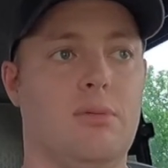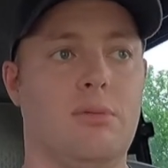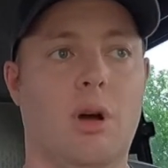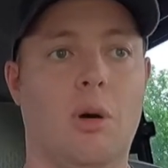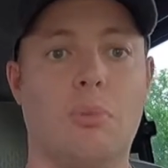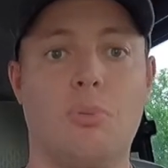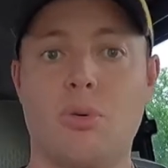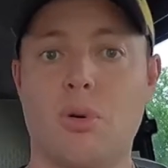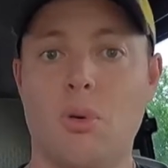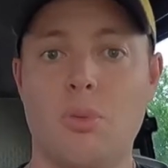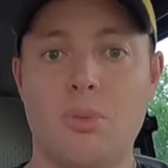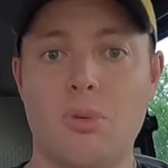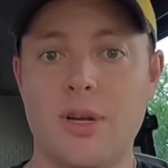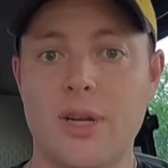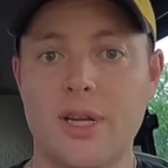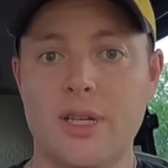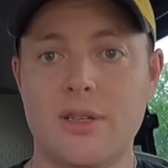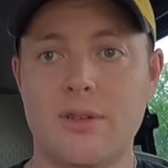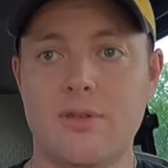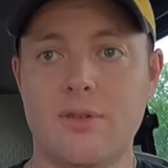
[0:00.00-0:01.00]

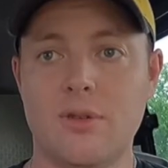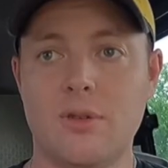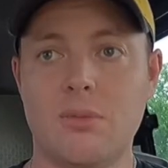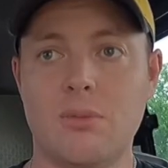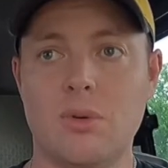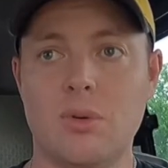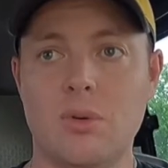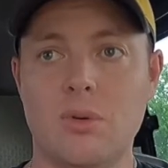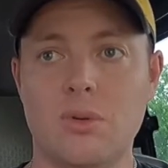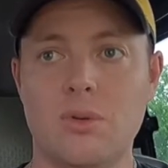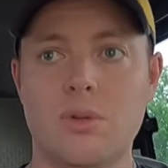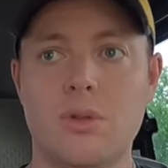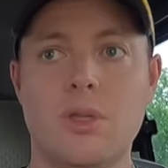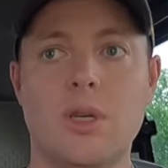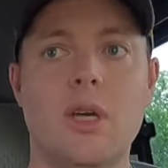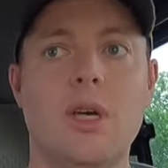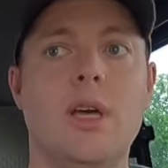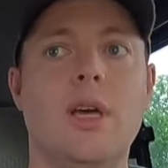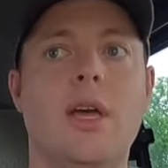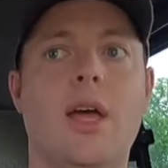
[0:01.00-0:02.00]
appropriate for the Moles.
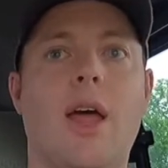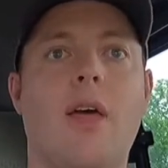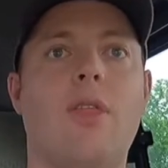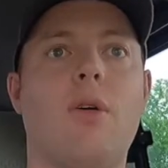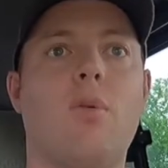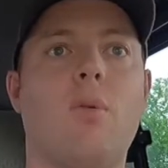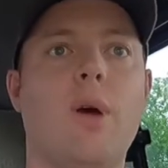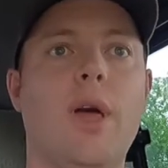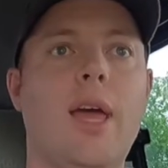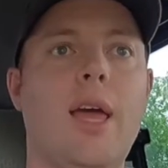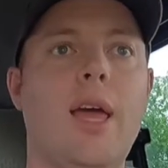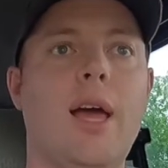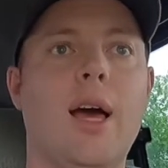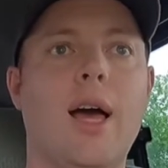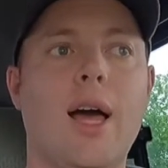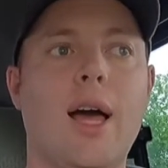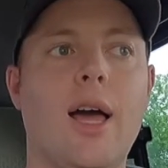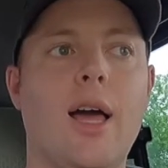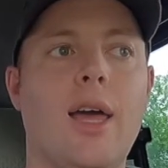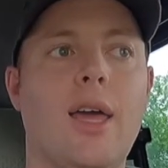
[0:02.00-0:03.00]
And the way
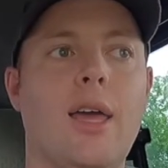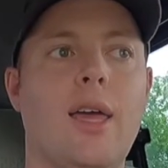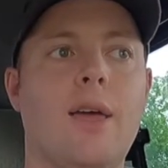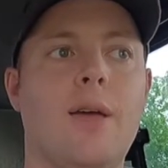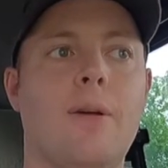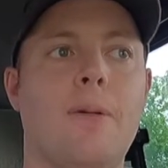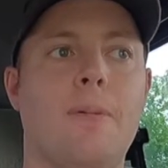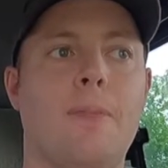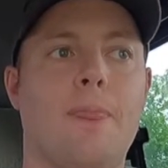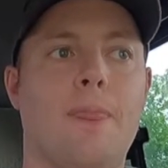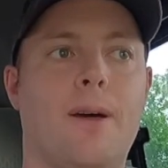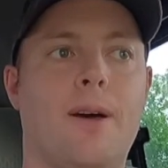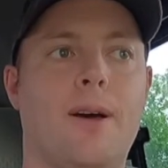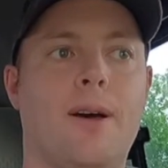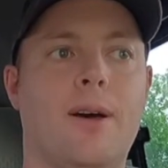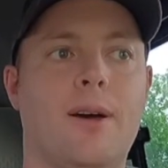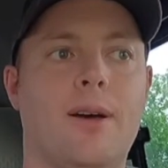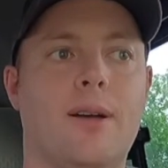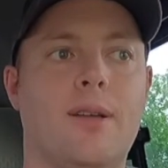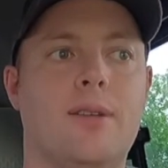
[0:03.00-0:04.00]
I
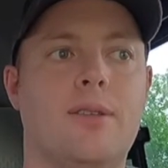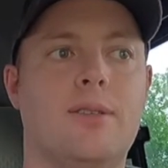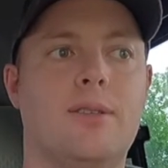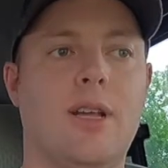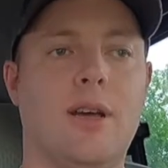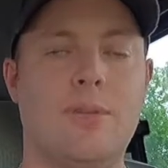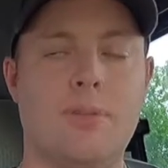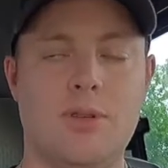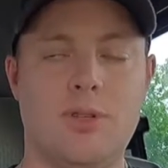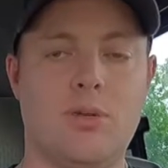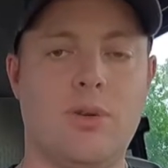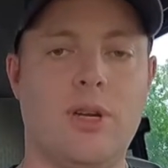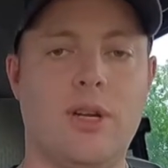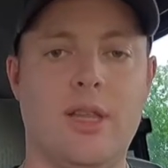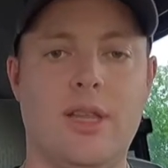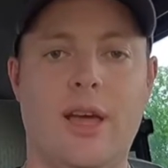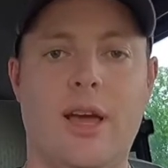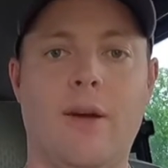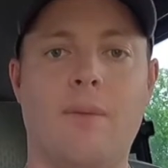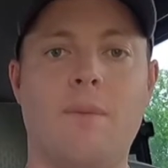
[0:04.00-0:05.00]

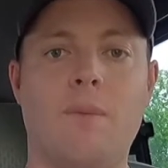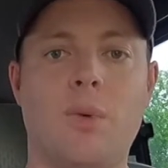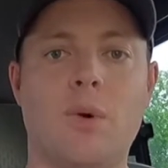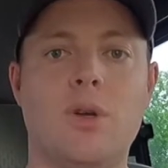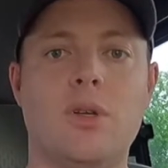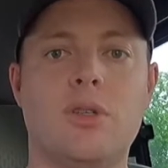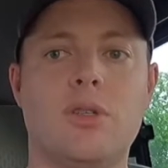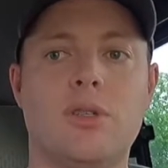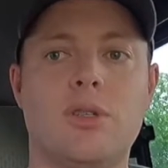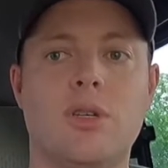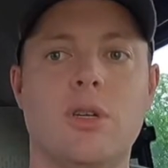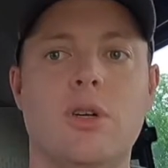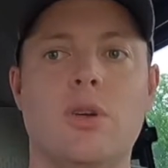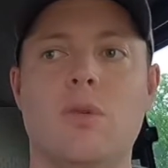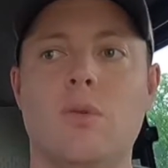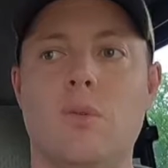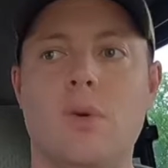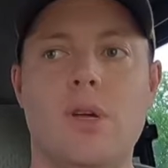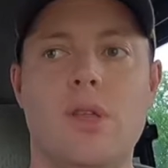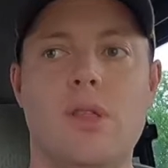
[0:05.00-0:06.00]
demonstrated that was
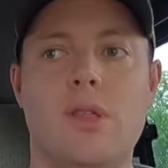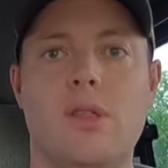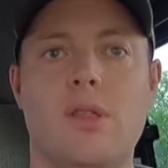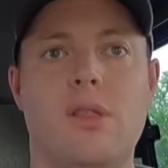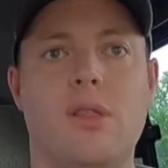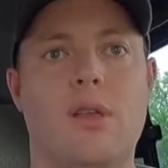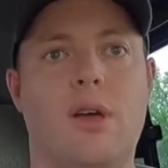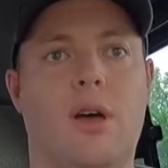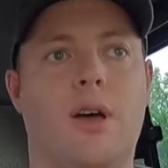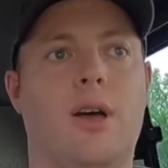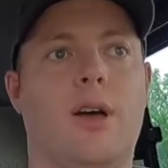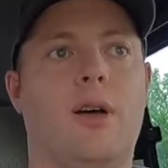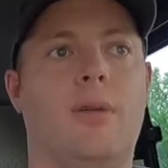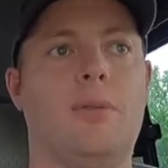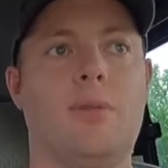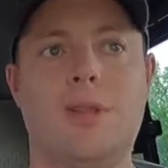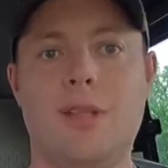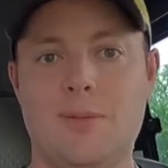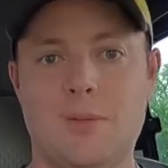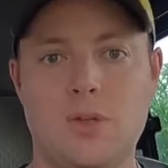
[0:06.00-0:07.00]
with
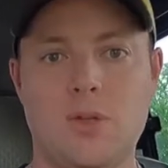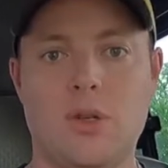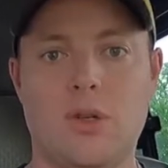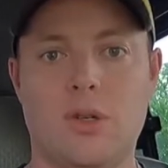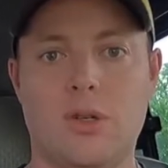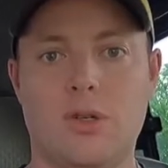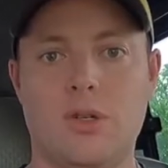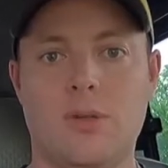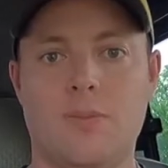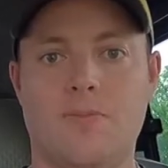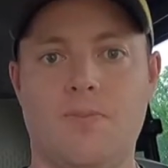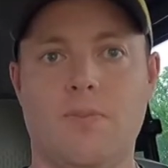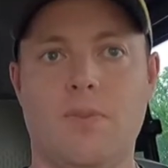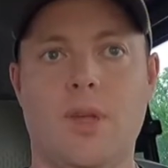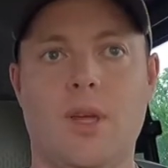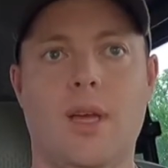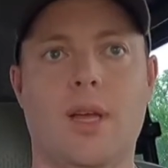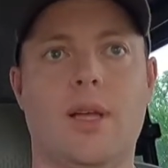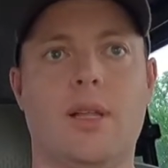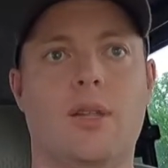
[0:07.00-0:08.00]
lip slurs
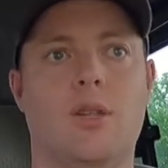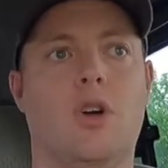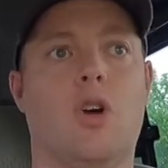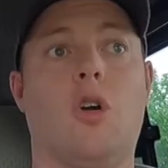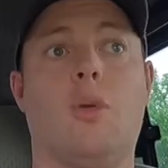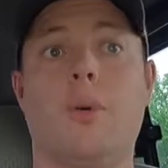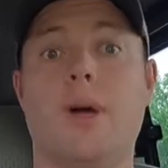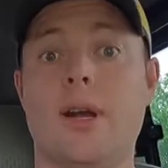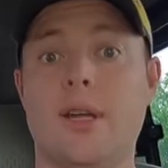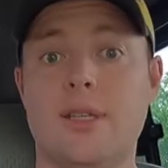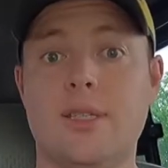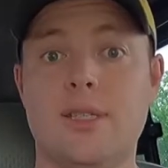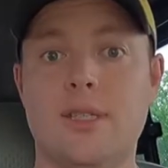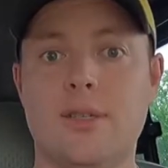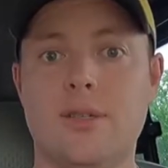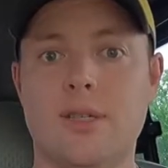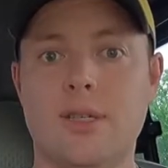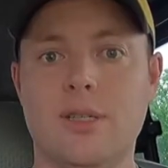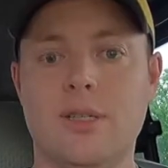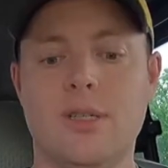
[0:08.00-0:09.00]
and the harmonic
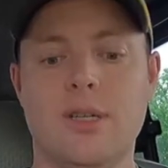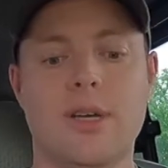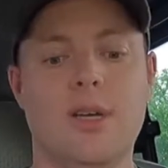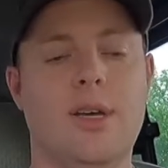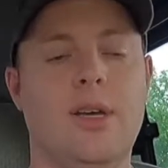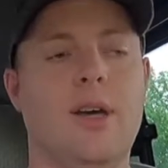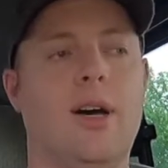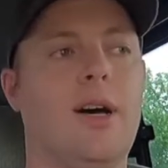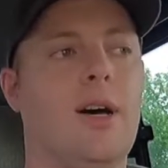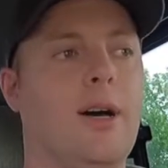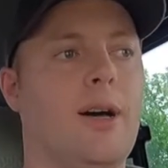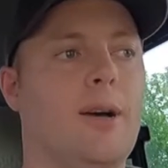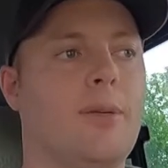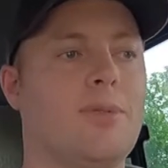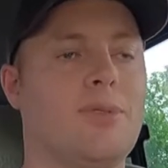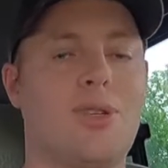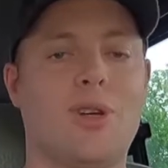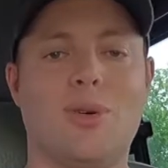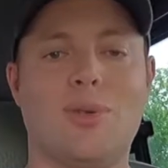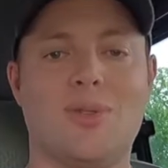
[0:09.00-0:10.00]
series.
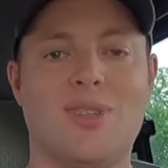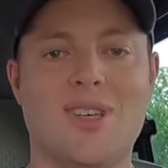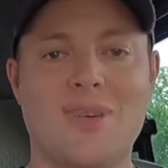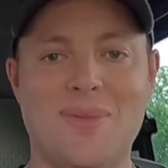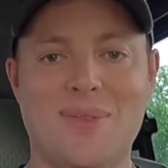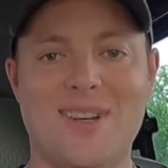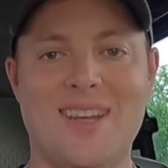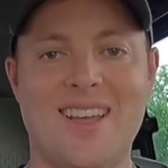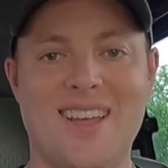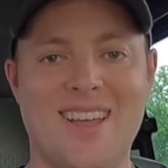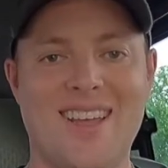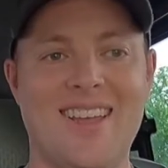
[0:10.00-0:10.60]
So someone,